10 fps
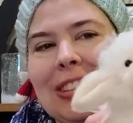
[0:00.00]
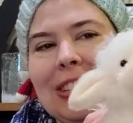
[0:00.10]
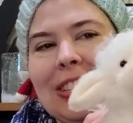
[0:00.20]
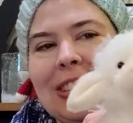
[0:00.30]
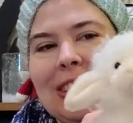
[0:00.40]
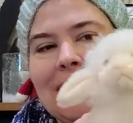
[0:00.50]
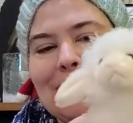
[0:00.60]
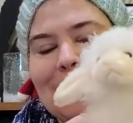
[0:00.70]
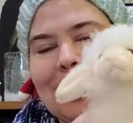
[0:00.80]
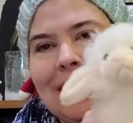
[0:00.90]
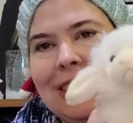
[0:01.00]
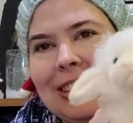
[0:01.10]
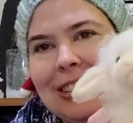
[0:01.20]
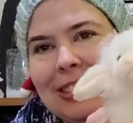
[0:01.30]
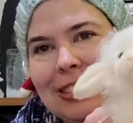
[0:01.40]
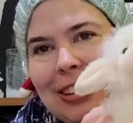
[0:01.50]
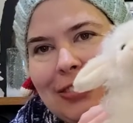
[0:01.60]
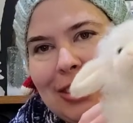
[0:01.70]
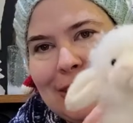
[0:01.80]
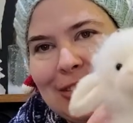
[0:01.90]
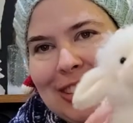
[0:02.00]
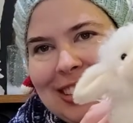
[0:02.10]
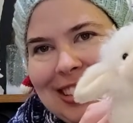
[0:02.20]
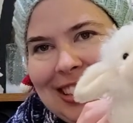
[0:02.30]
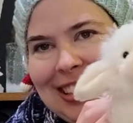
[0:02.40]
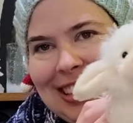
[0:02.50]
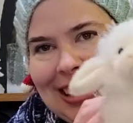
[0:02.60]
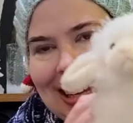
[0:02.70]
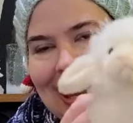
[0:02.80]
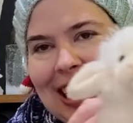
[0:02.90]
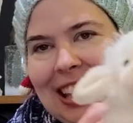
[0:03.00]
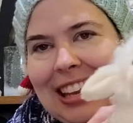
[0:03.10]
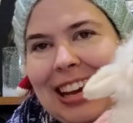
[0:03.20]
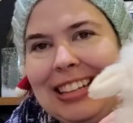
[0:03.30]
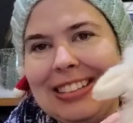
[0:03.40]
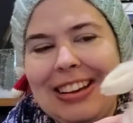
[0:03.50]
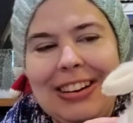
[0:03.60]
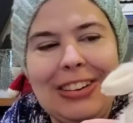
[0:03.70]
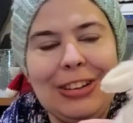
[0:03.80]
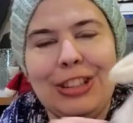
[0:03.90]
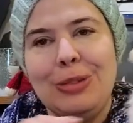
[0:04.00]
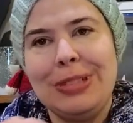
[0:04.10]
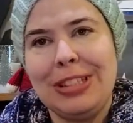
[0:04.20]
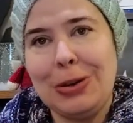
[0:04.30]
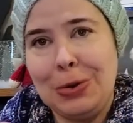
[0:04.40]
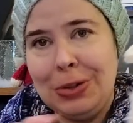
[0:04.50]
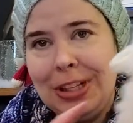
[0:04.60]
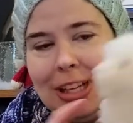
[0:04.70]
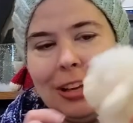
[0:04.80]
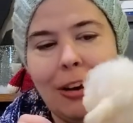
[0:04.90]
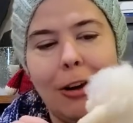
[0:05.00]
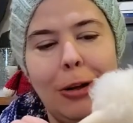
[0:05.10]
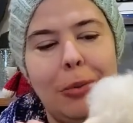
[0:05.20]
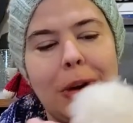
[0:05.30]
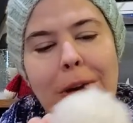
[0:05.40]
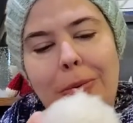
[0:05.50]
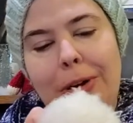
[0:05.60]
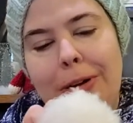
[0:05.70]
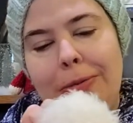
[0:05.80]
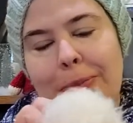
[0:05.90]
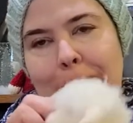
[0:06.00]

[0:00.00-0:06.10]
she is really soft and squishy. And I saw her. She was the only all white one.